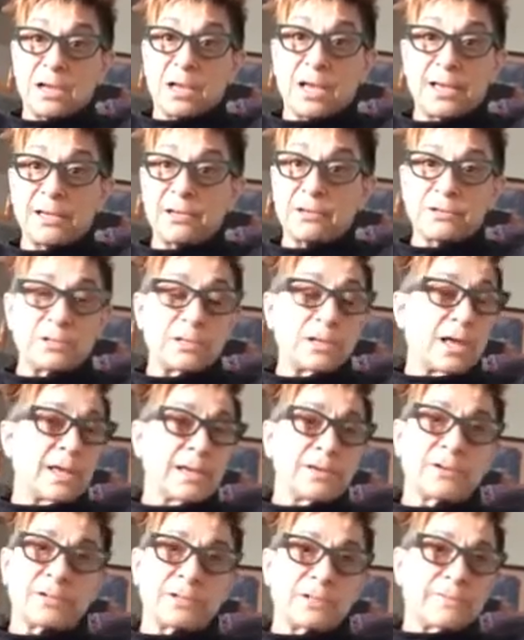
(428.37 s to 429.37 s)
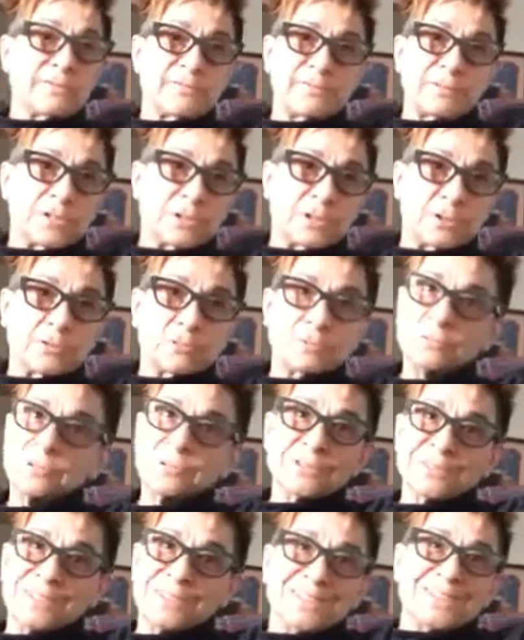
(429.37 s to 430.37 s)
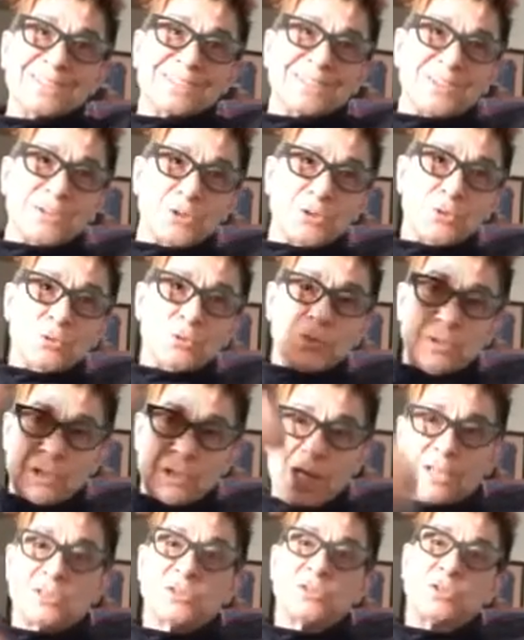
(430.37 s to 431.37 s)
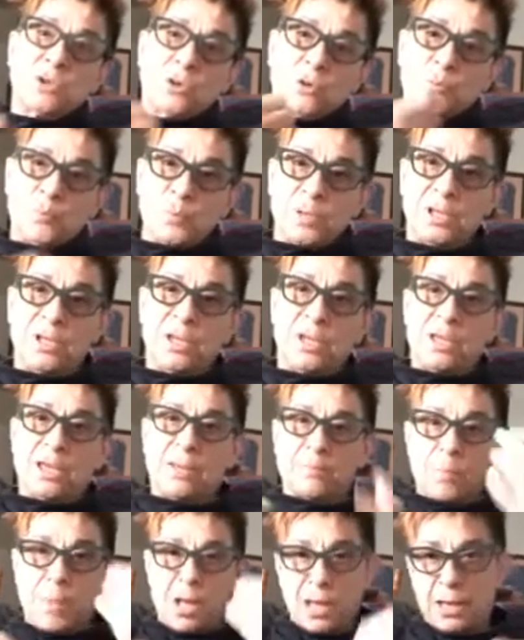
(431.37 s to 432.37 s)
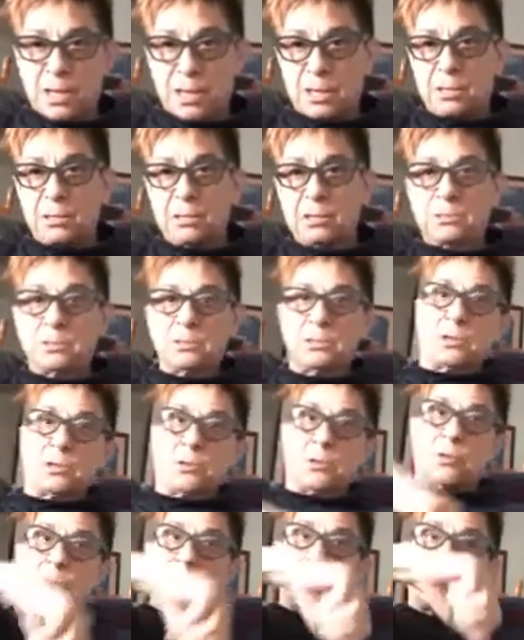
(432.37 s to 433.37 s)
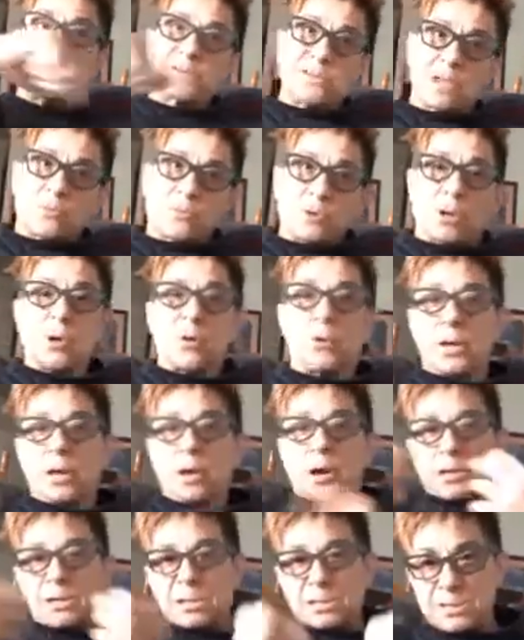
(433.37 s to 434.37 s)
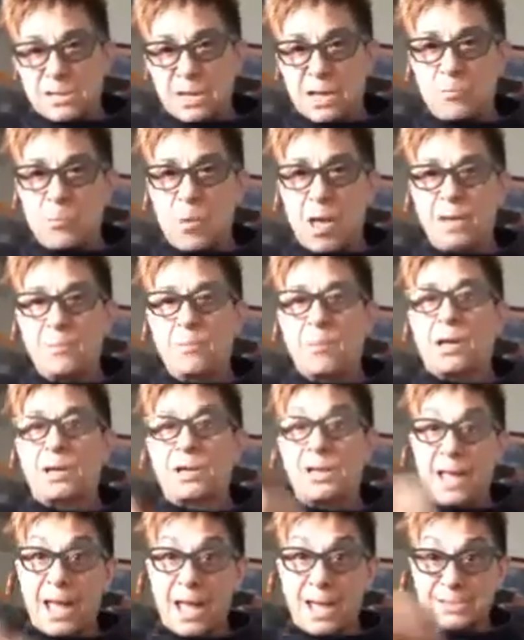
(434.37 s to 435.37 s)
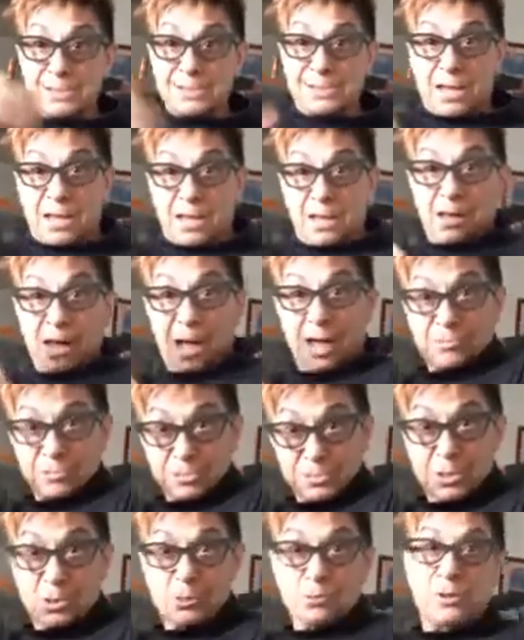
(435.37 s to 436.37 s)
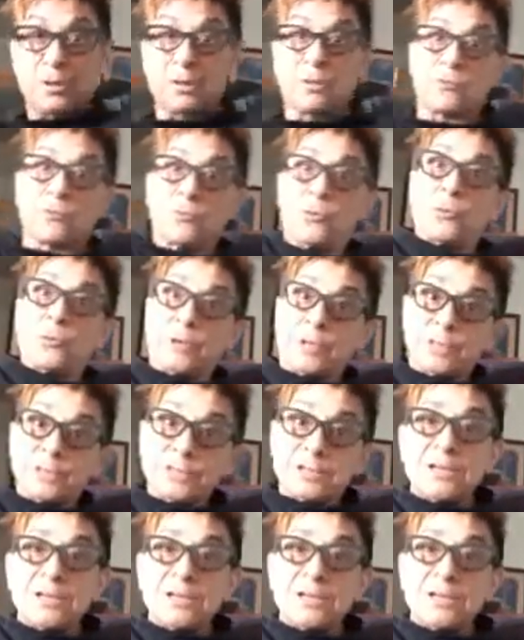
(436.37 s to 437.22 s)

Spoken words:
I couldn't have, you got to know me and my, things that were going on inside my body as I was going through it.